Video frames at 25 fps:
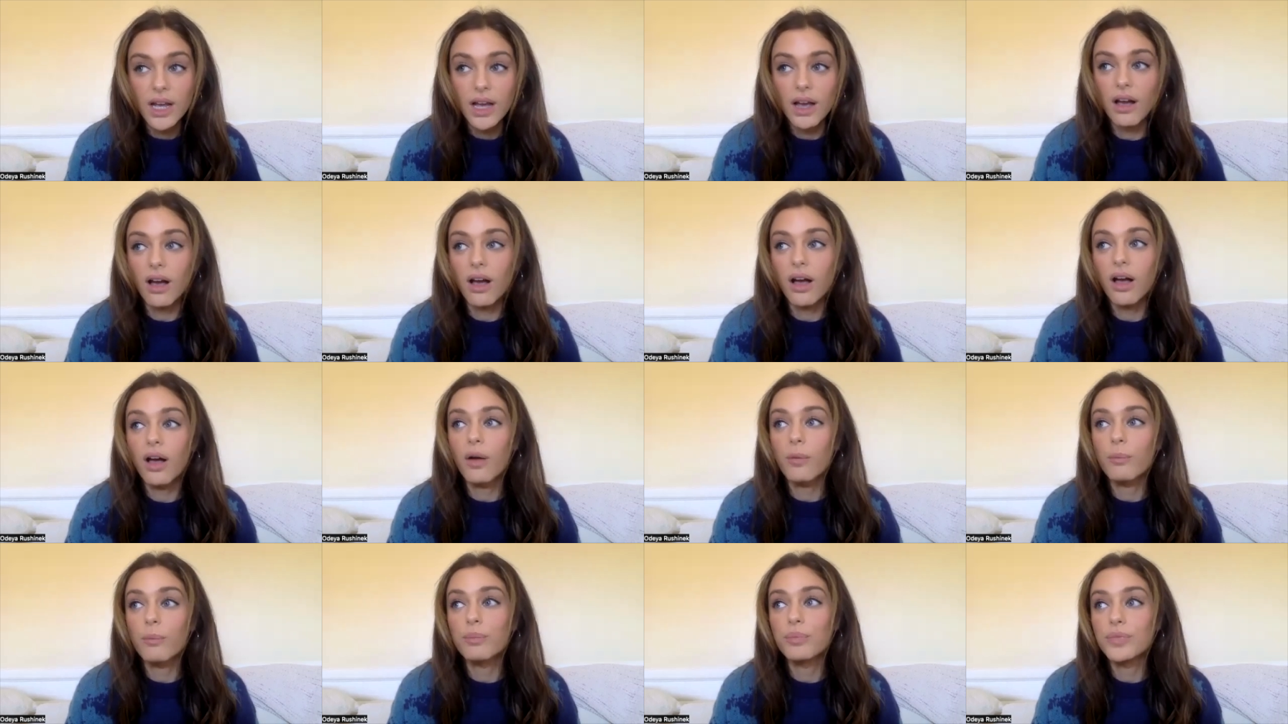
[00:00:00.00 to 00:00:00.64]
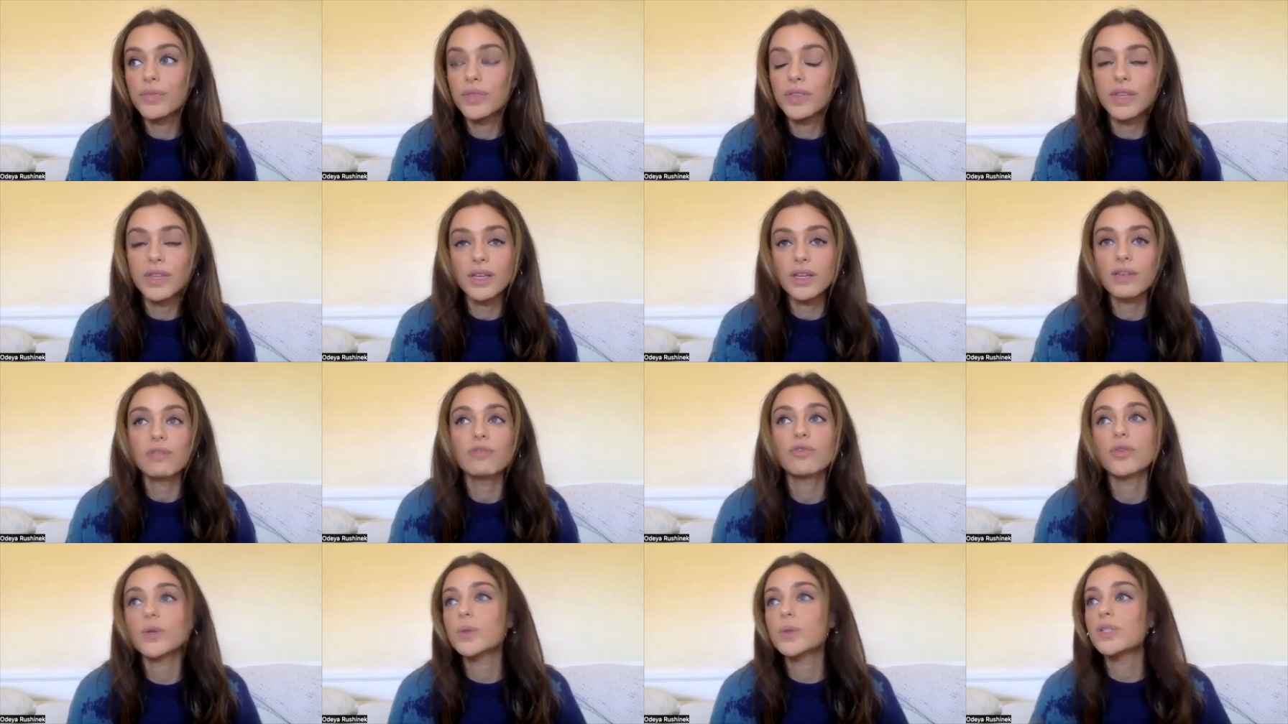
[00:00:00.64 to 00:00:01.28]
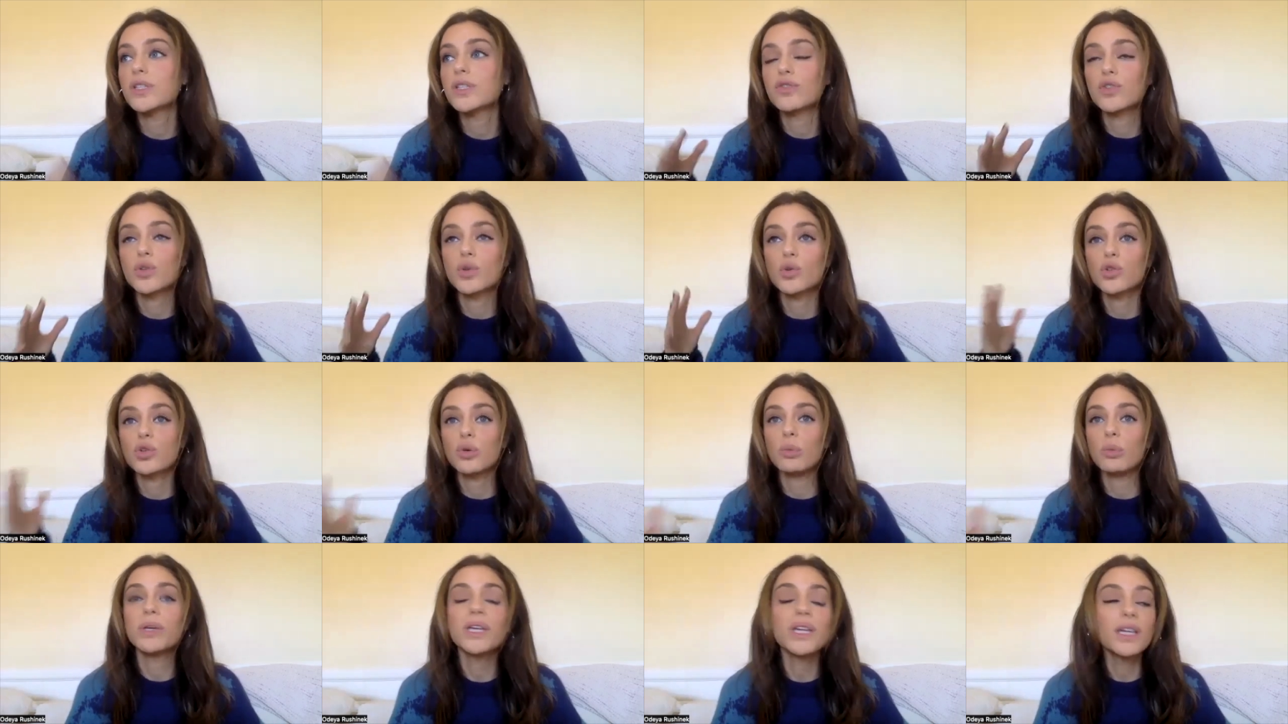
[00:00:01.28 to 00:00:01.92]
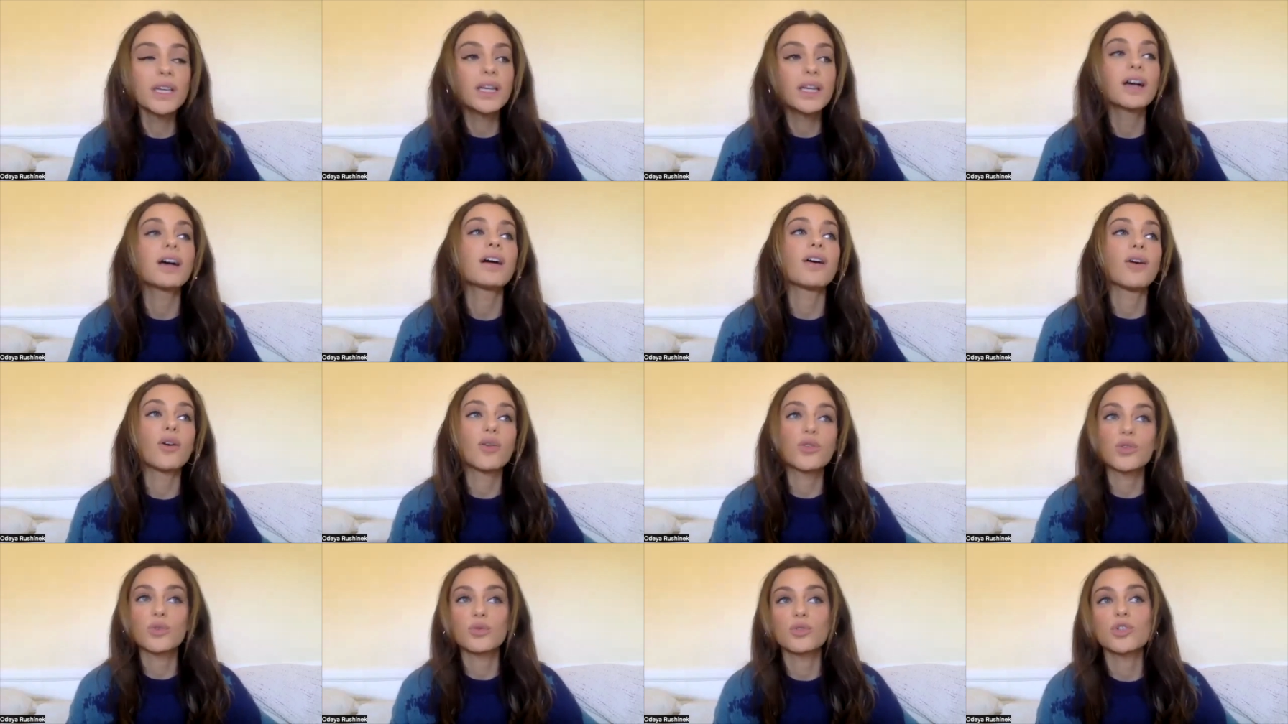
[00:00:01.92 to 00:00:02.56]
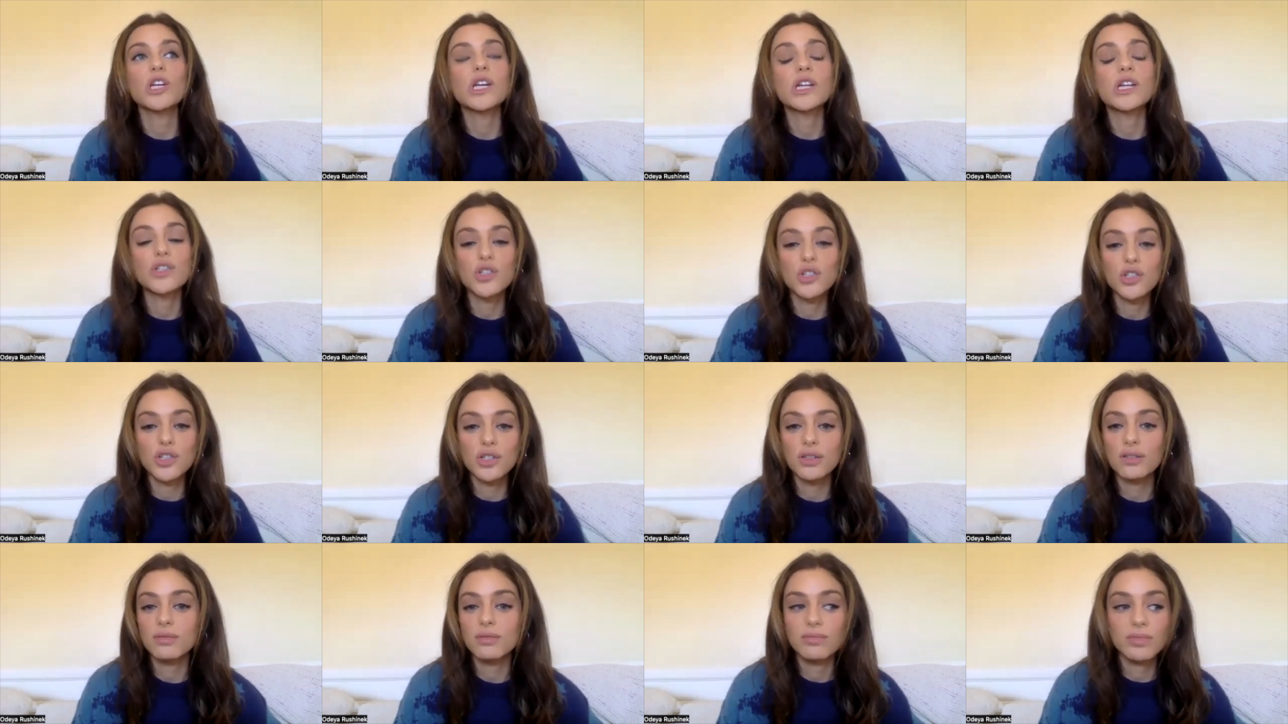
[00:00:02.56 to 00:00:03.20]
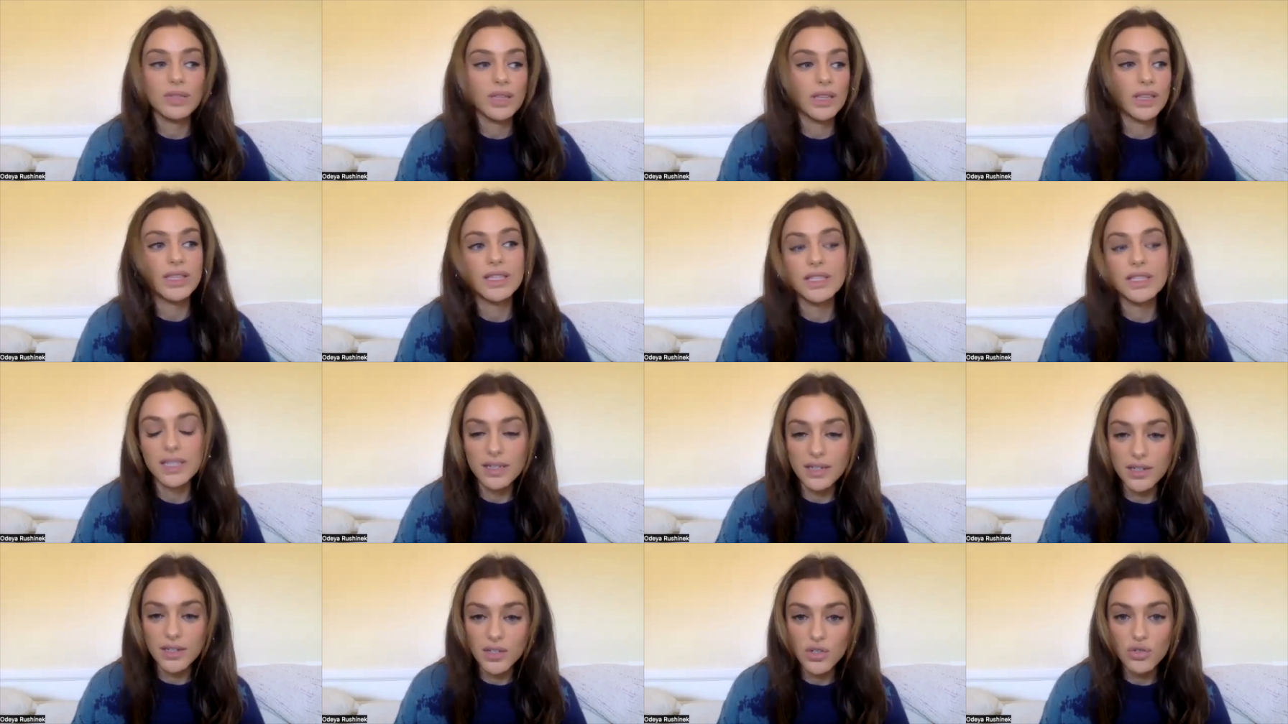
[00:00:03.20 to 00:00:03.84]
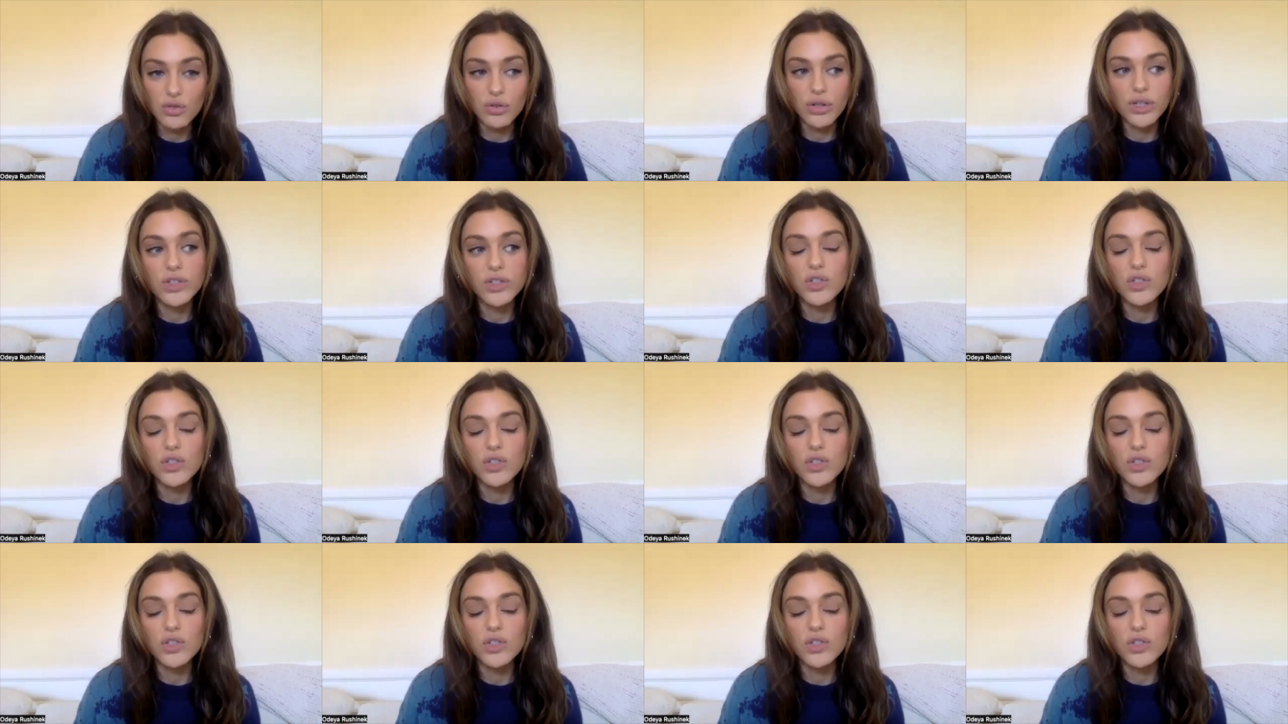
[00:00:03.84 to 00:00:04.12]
Um, the influence of social media also changed this industry.